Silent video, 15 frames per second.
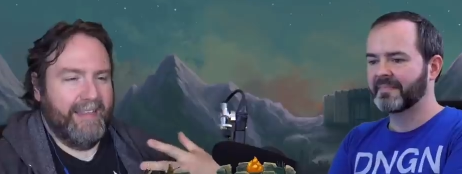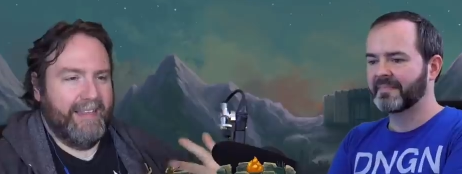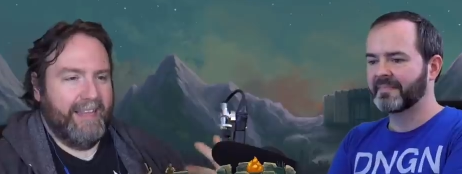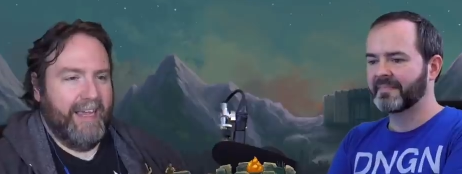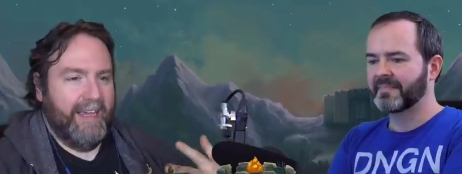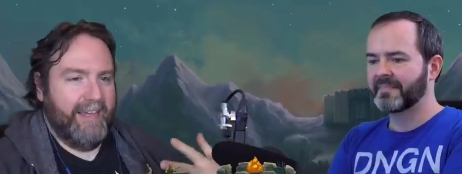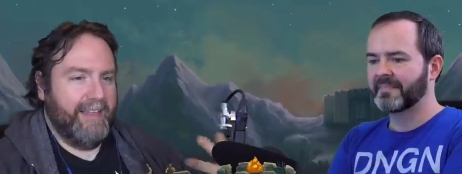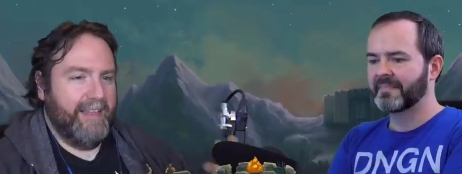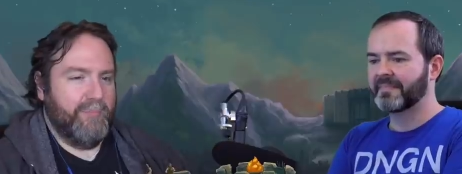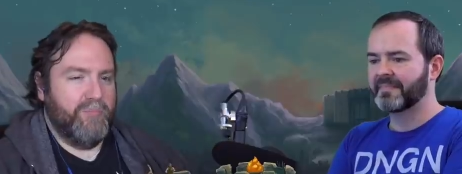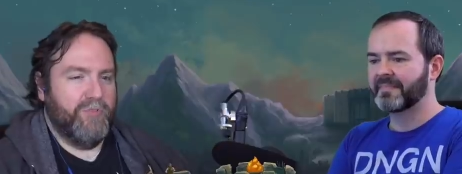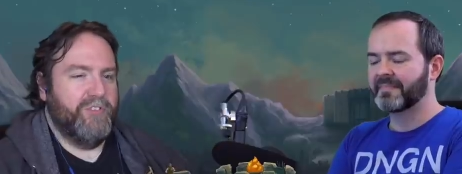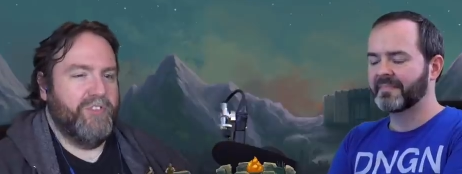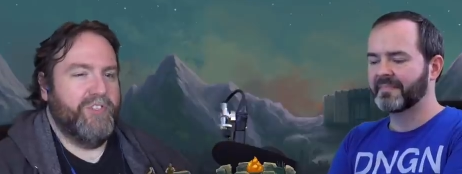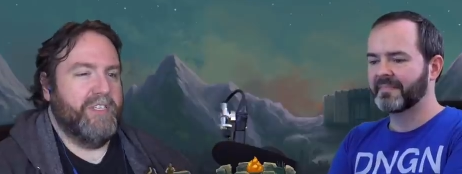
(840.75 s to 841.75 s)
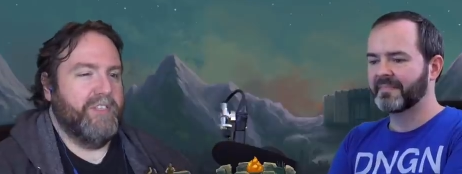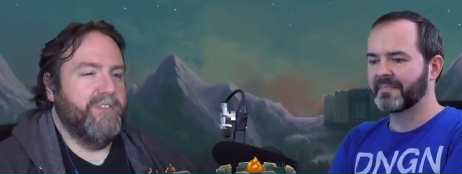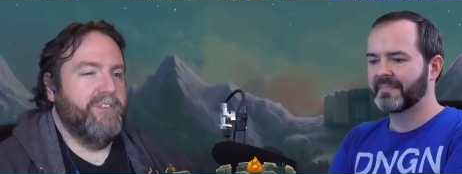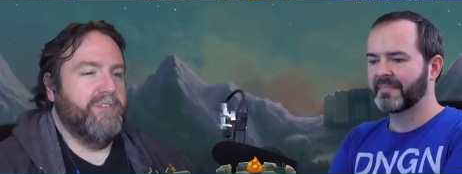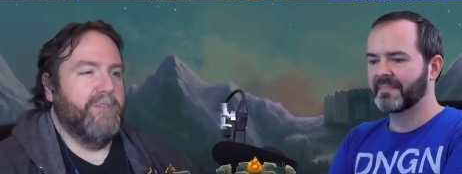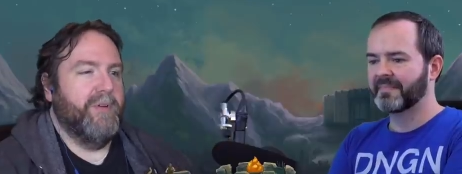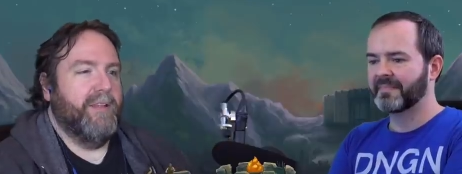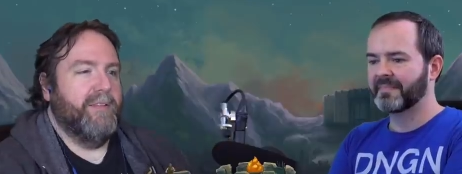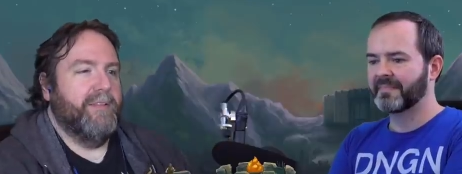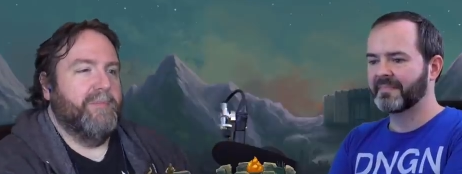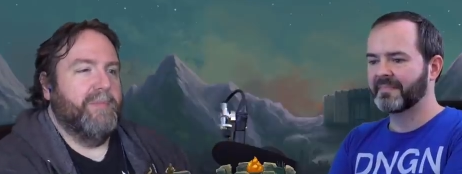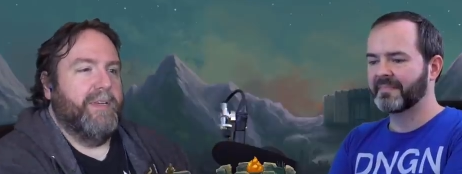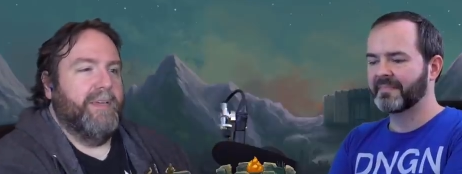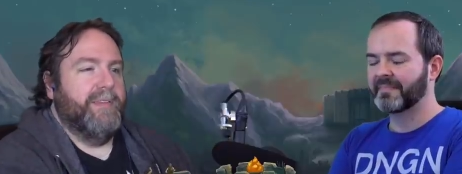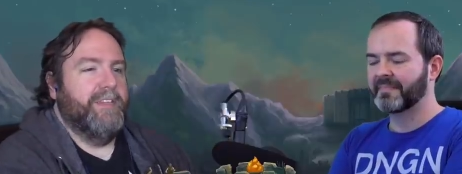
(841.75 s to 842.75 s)
Speaker 1: the like that persist throughout them.
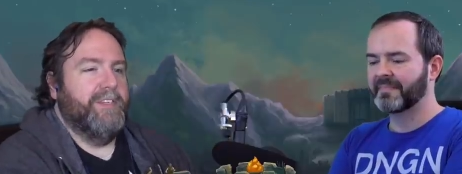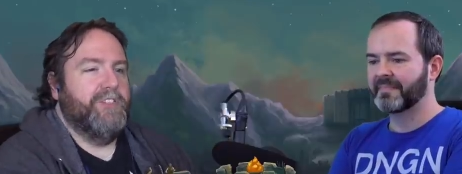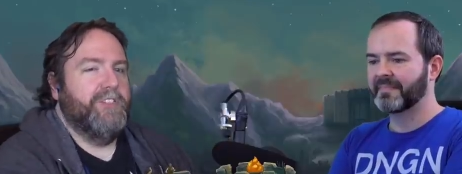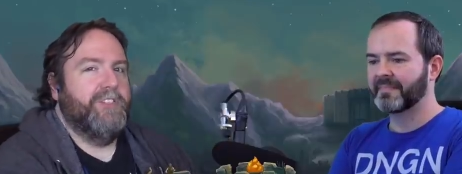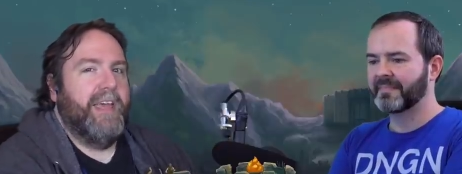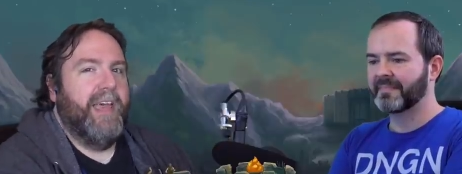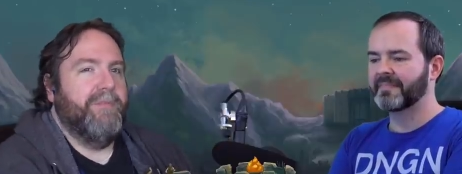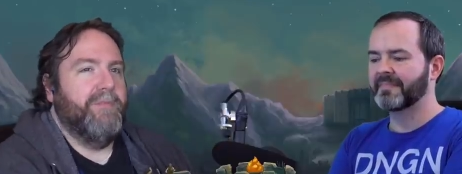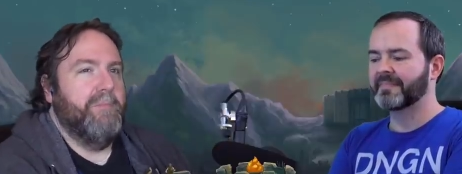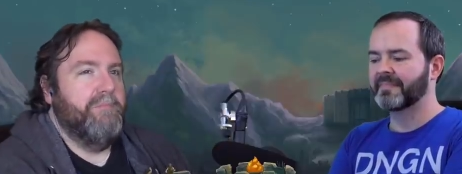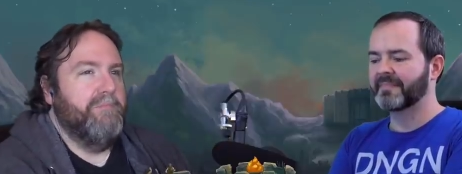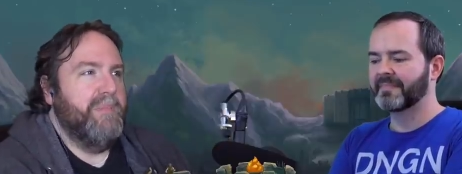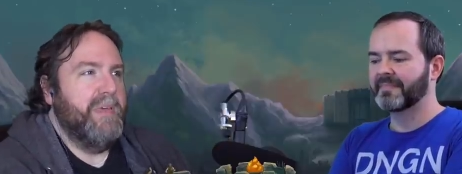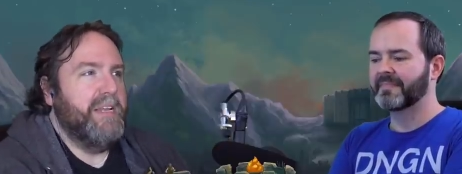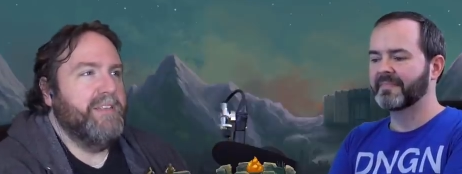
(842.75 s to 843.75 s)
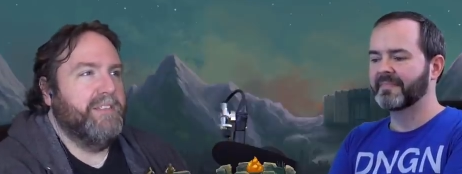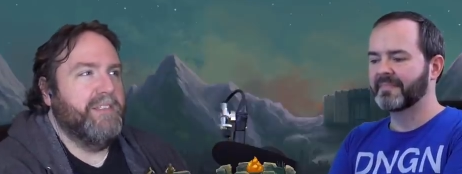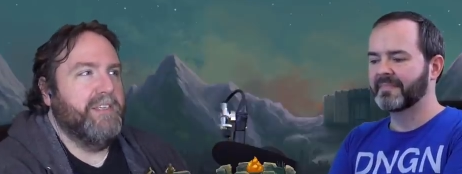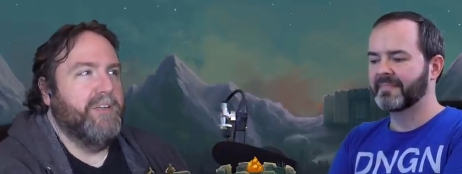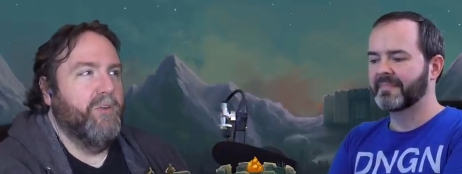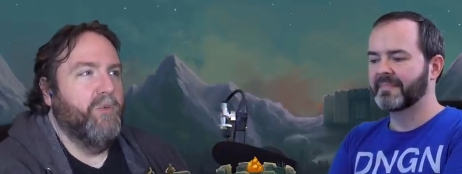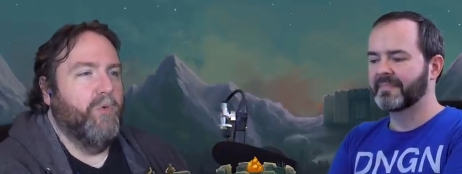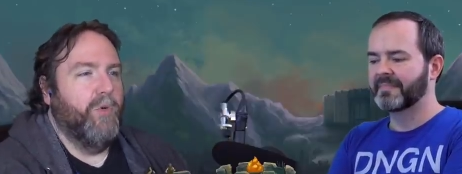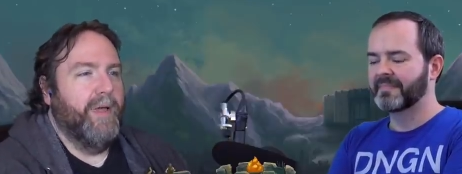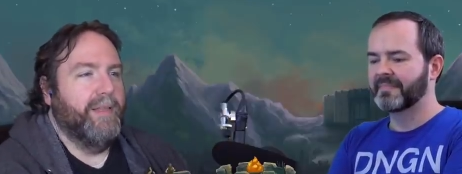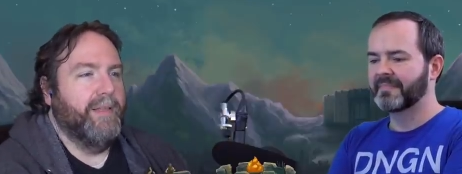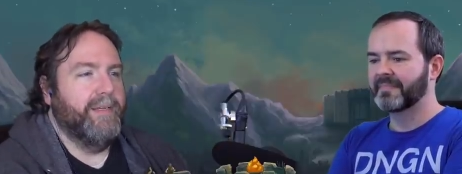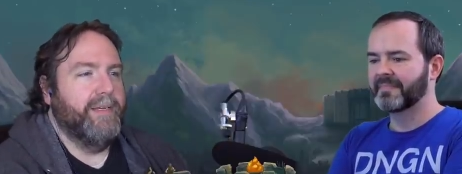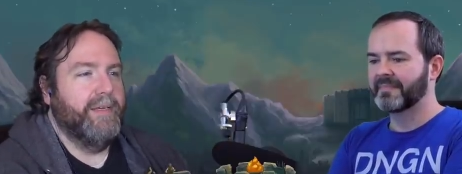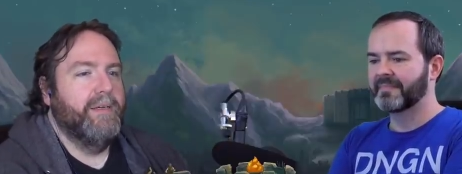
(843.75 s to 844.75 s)
Like they just have a menacing
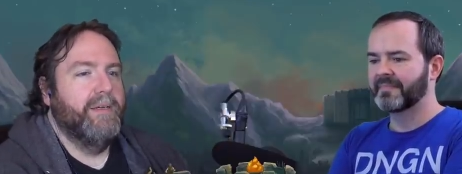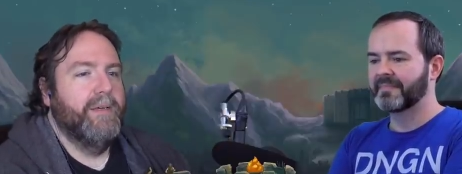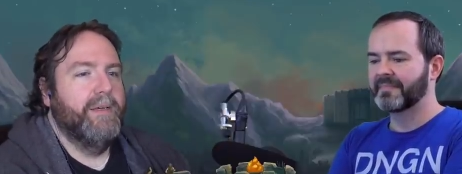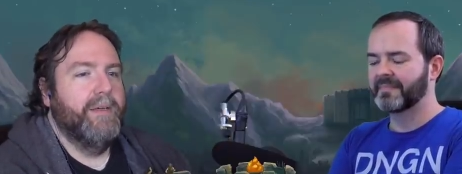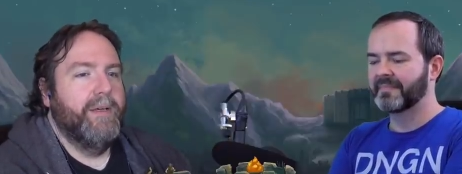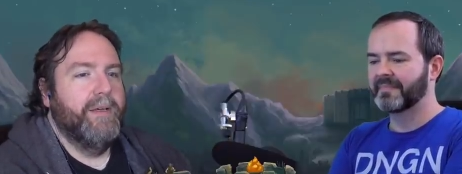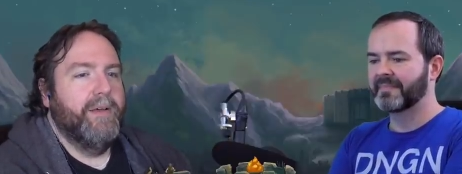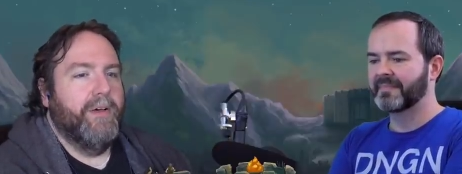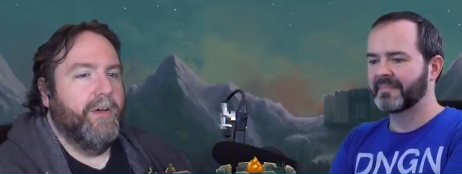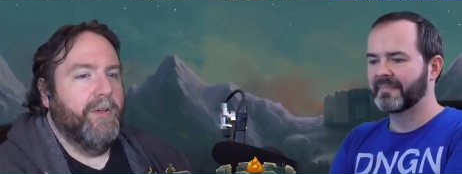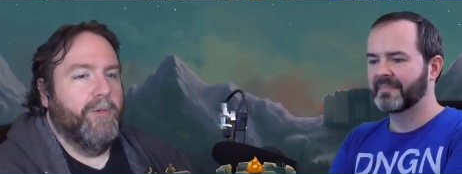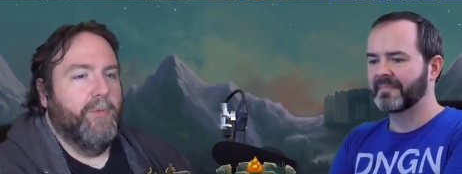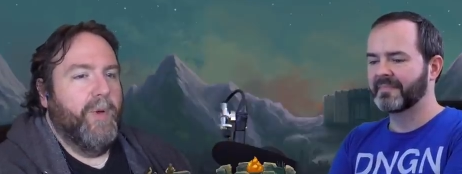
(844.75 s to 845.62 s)
quality. All